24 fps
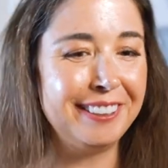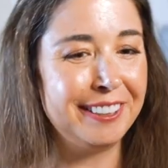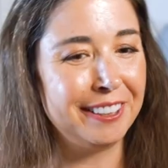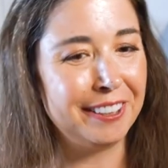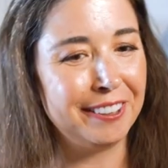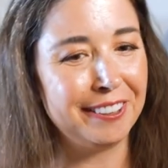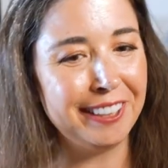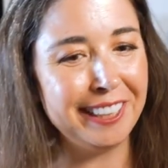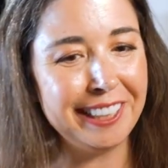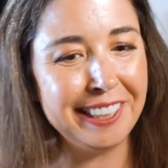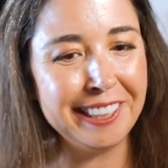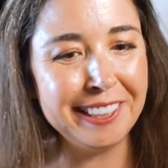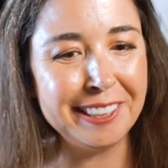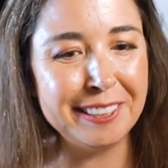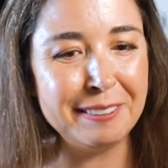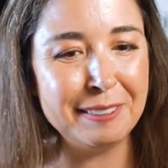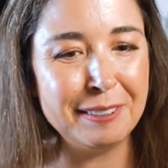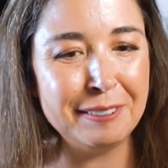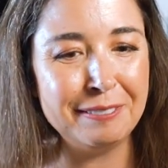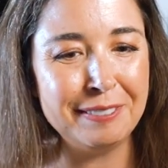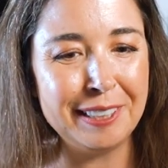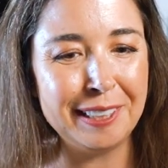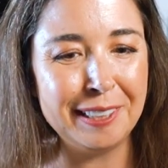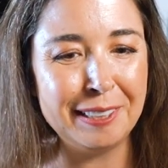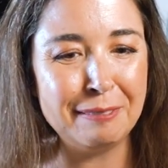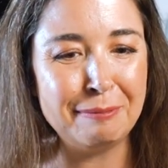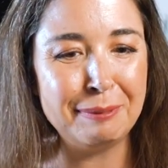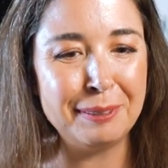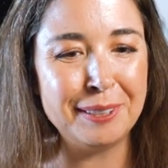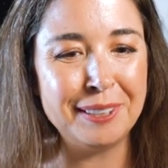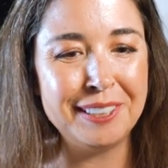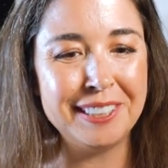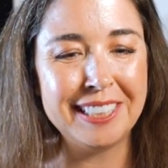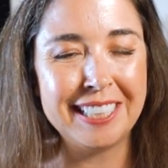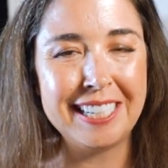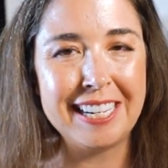curriculum developers,
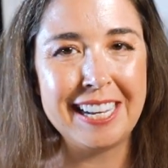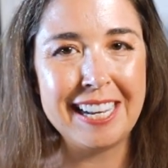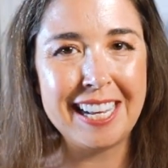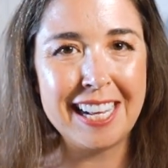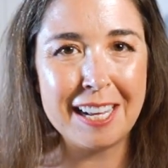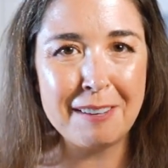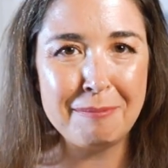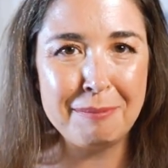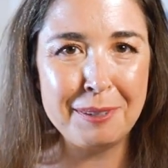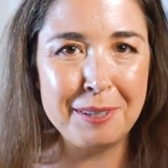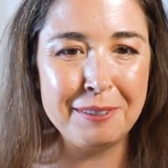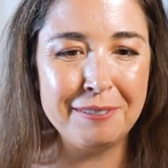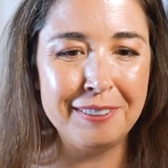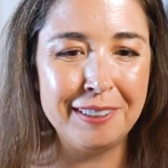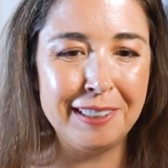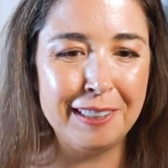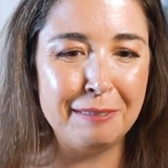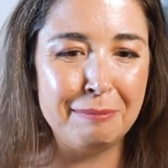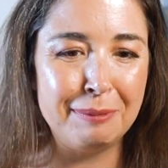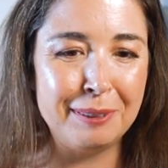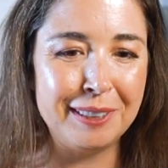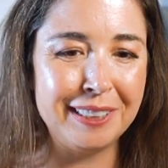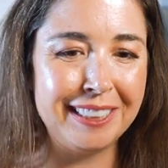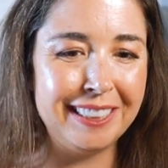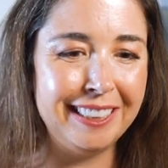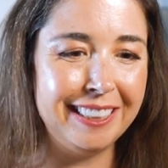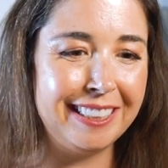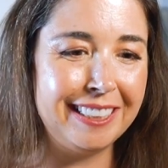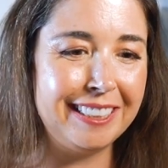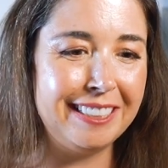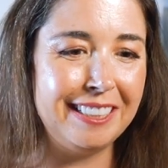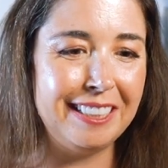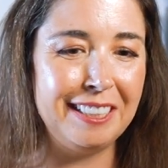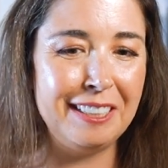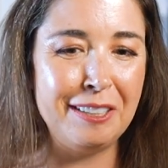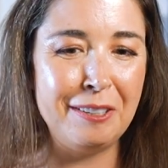and app developers
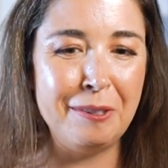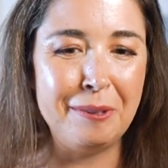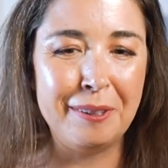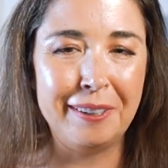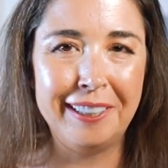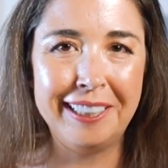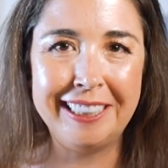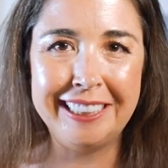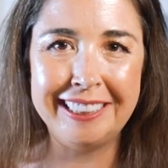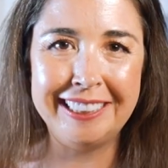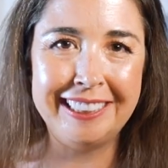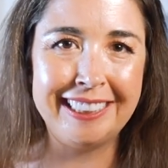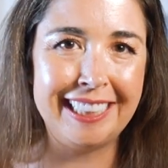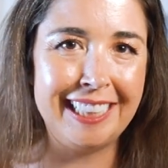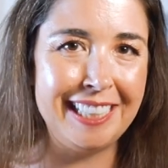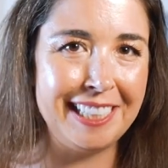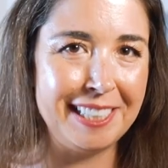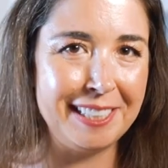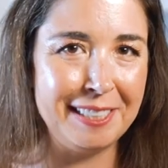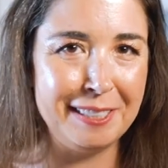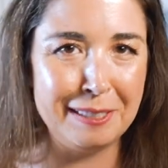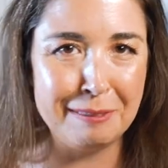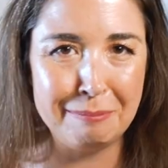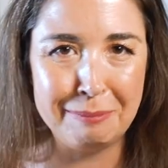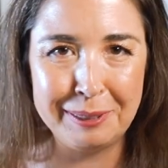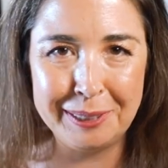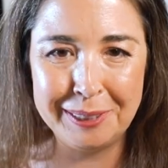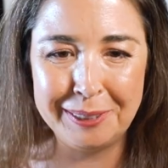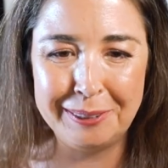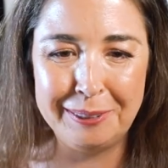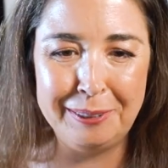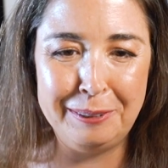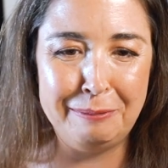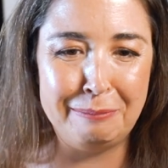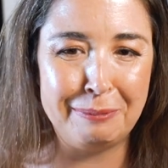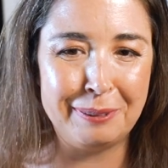listening who are excited to build
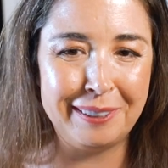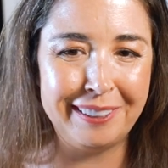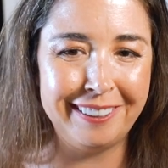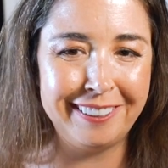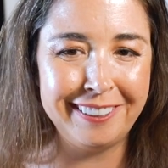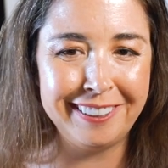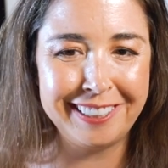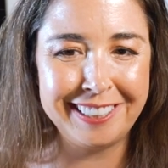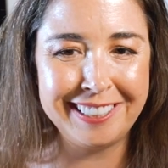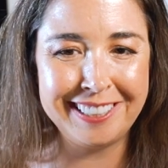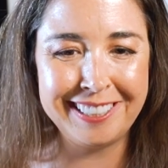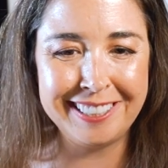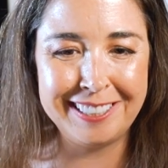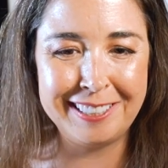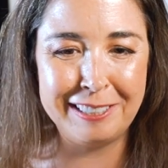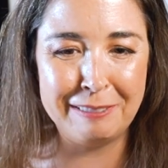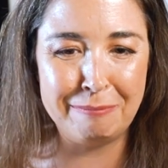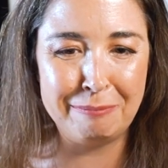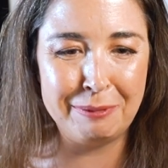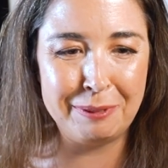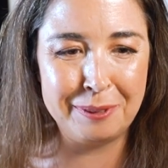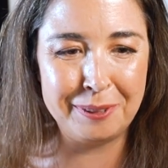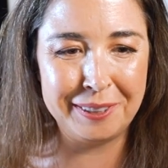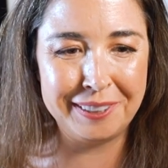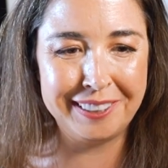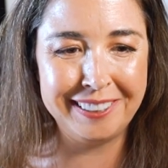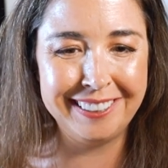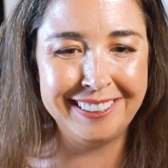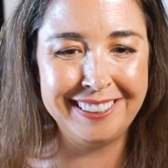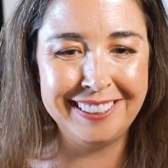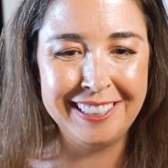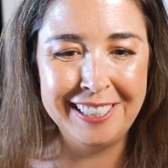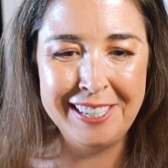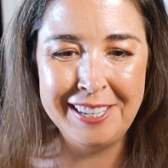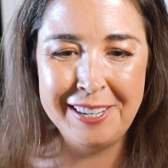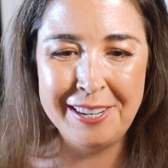new products to support
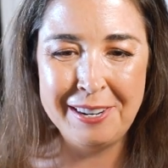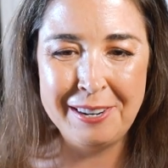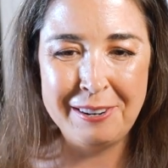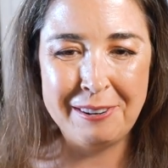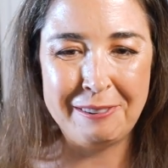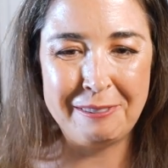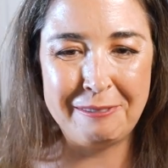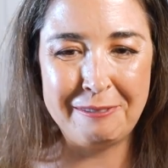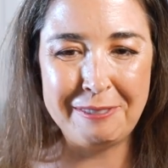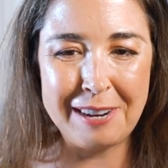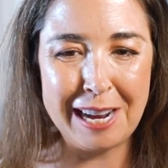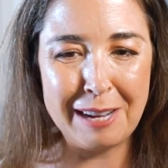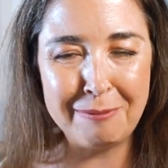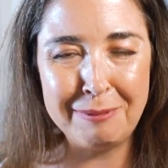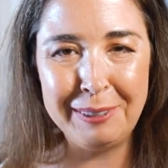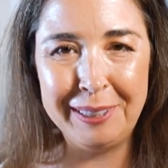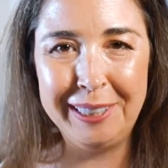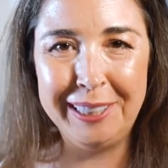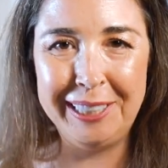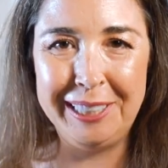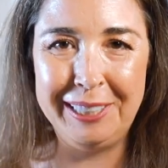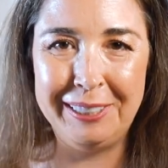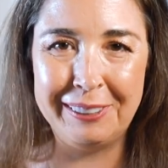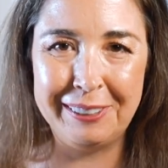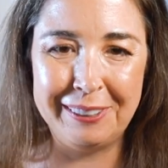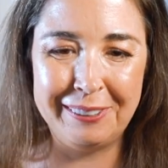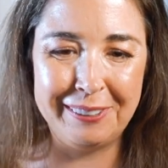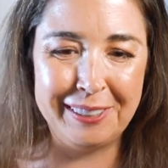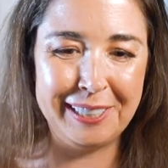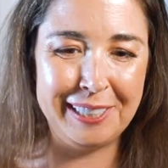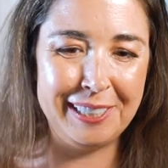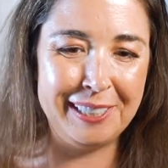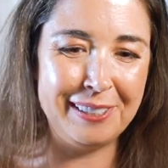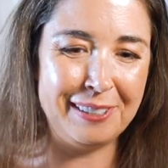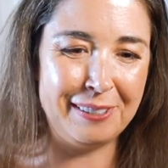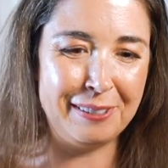this rapidly
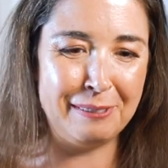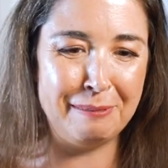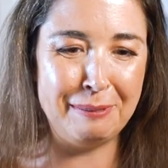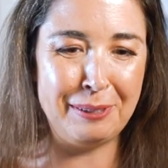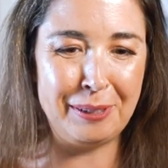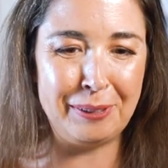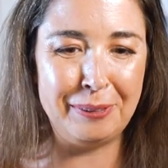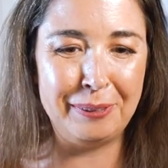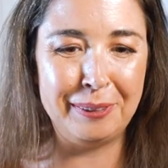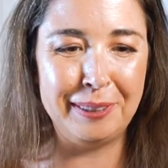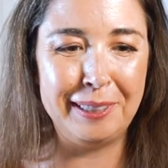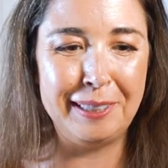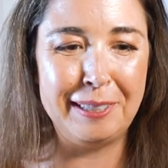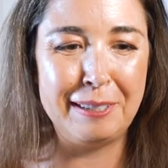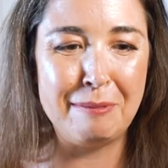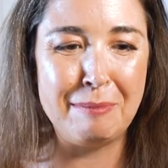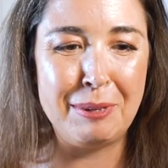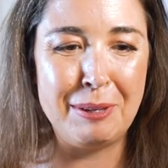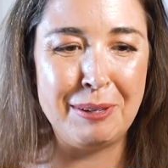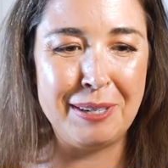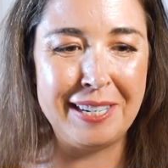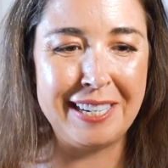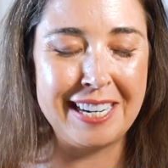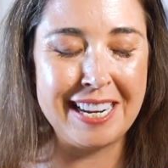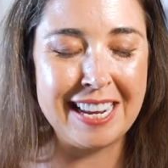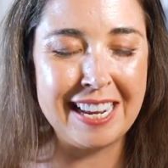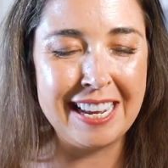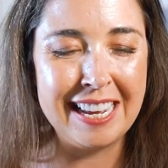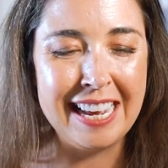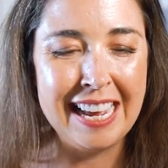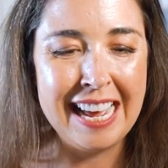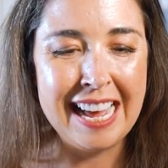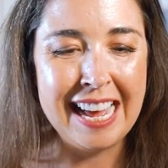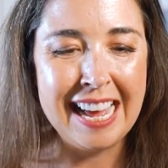growing homeschooling community.